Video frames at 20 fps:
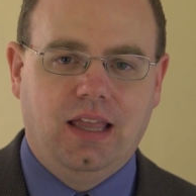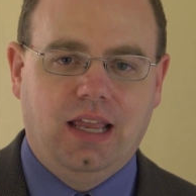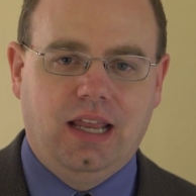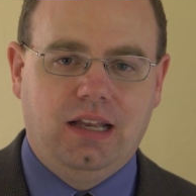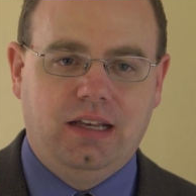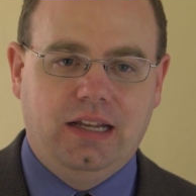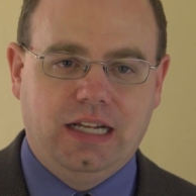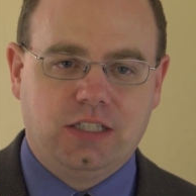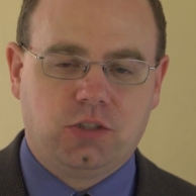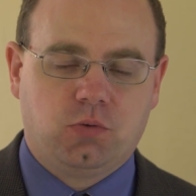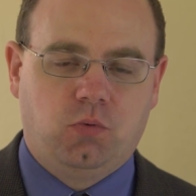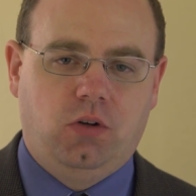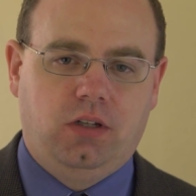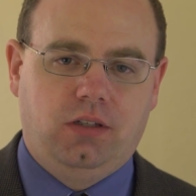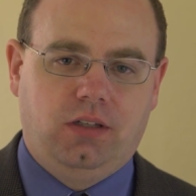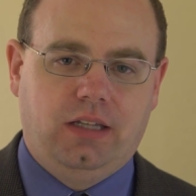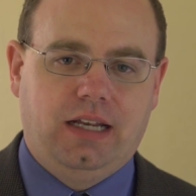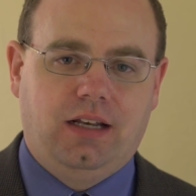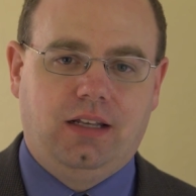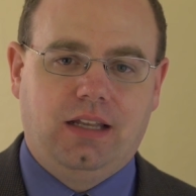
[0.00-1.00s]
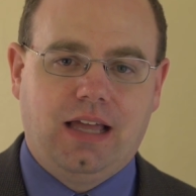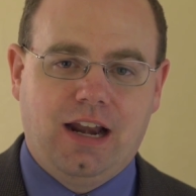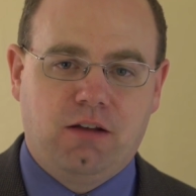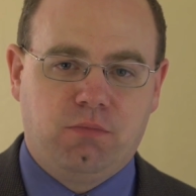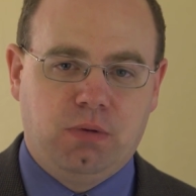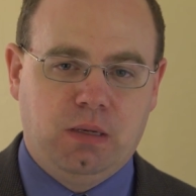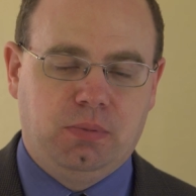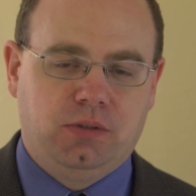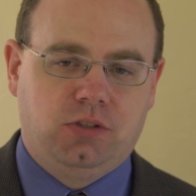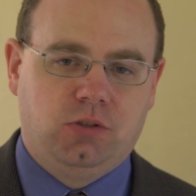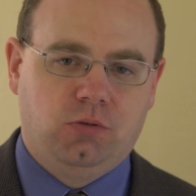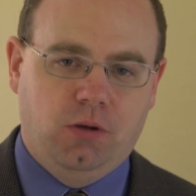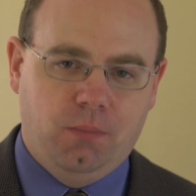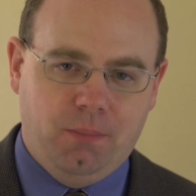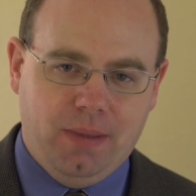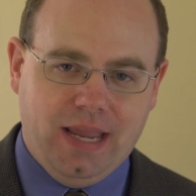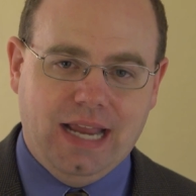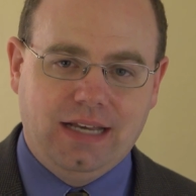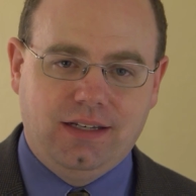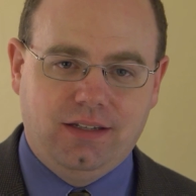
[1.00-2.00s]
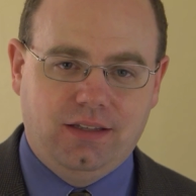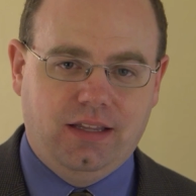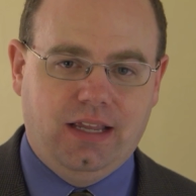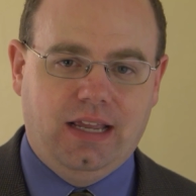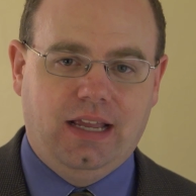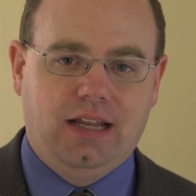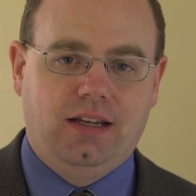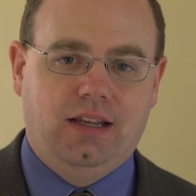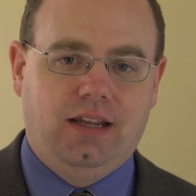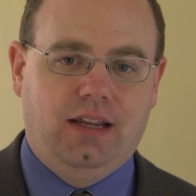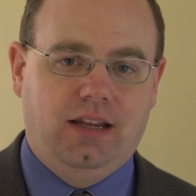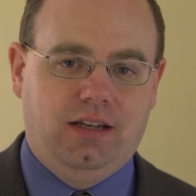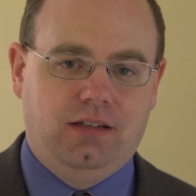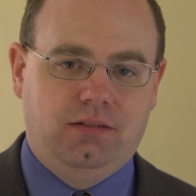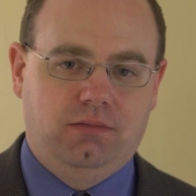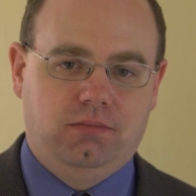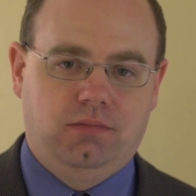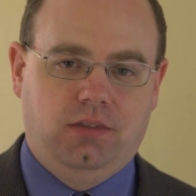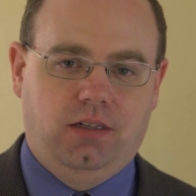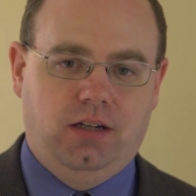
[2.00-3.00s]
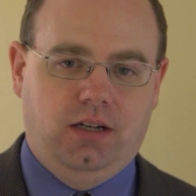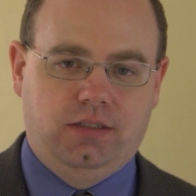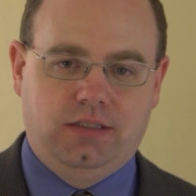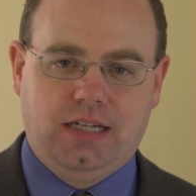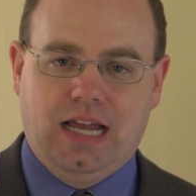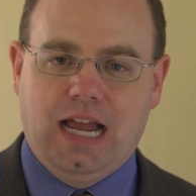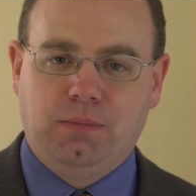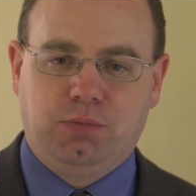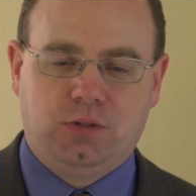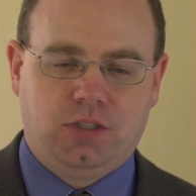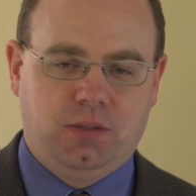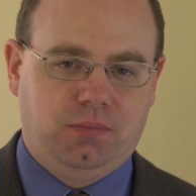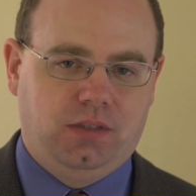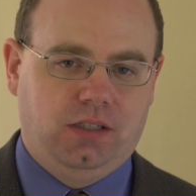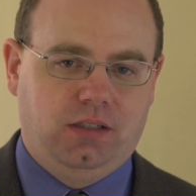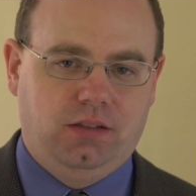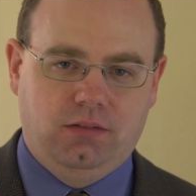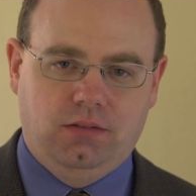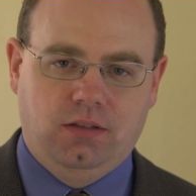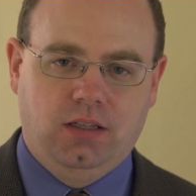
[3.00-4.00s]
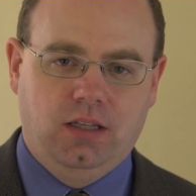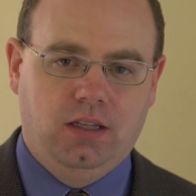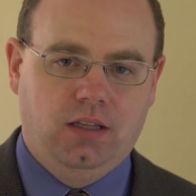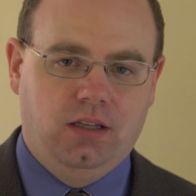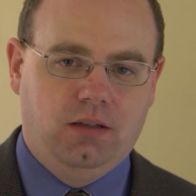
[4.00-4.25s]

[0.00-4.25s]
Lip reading: and that's what led a lot of people to abandon that and adopt something